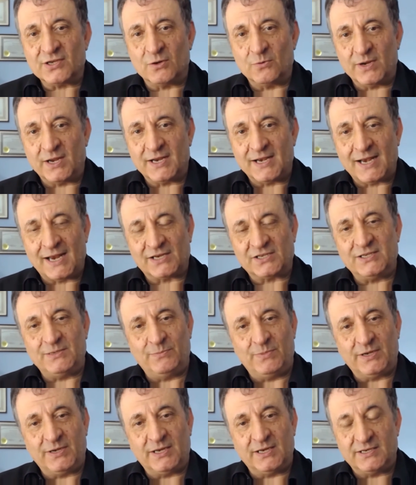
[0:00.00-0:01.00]
so we can
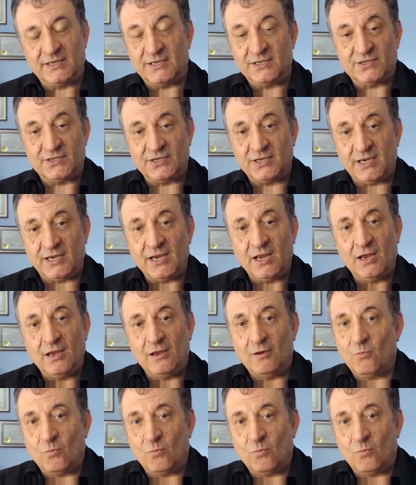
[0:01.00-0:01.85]
actually begin to see